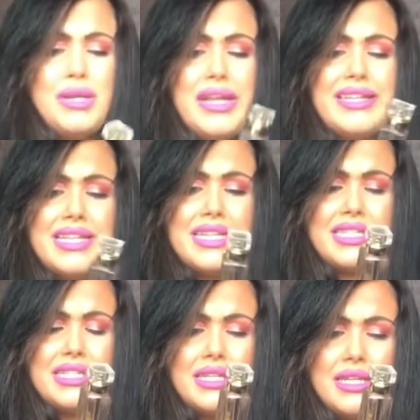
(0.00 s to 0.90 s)
one is
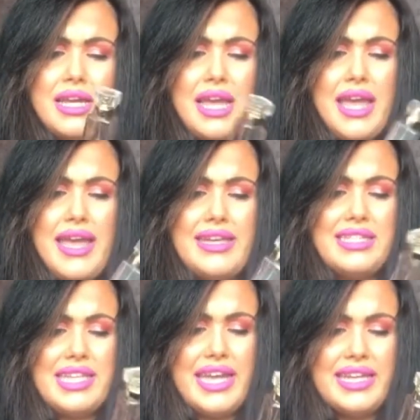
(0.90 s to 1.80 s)
this
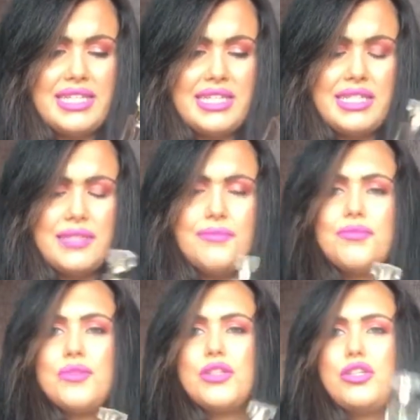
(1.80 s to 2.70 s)
Essenz
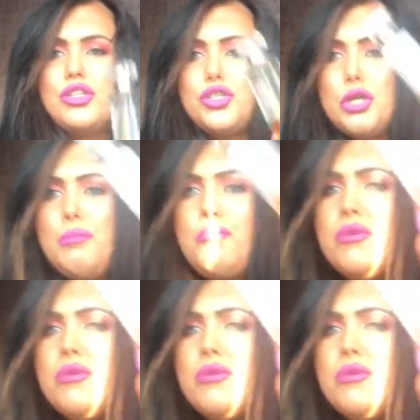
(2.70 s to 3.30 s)
Dupe.